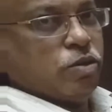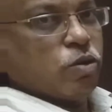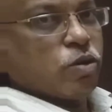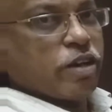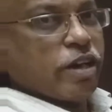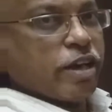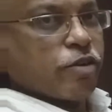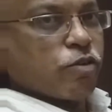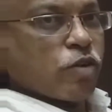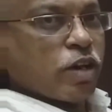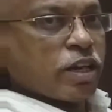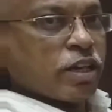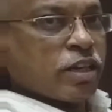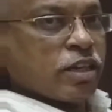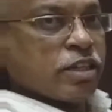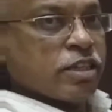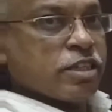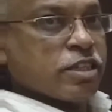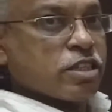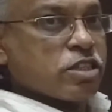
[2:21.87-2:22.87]
Okay,
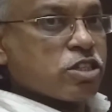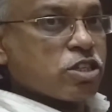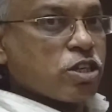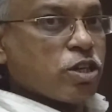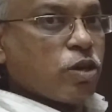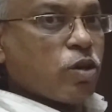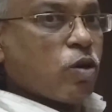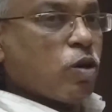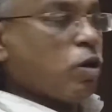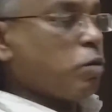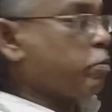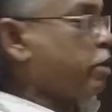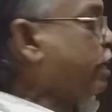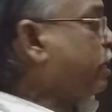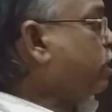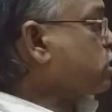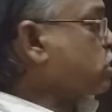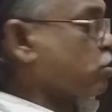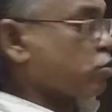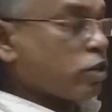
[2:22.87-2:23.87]
1 0
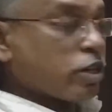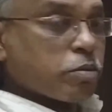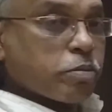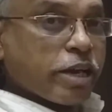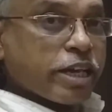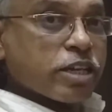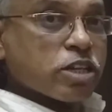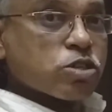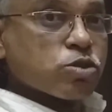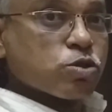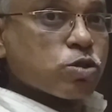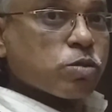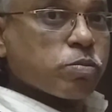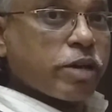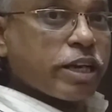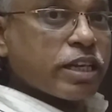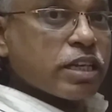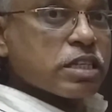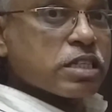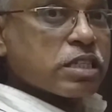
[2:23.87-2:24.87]
minus 1 minus 2
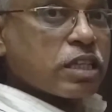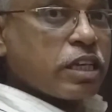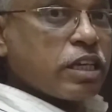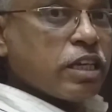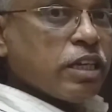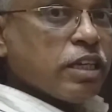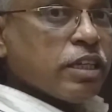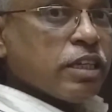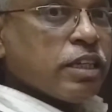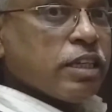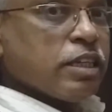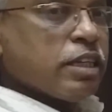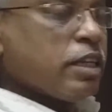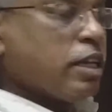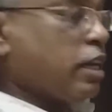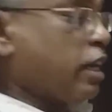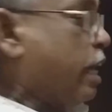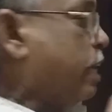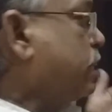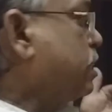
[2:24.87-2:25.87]
minus 3
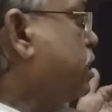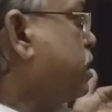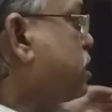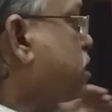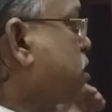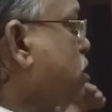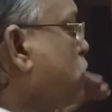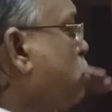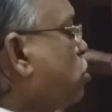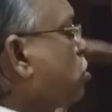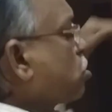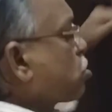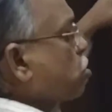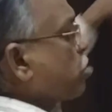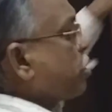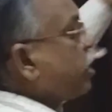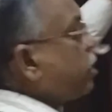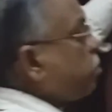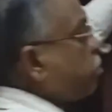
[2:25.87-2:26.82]
like that. So in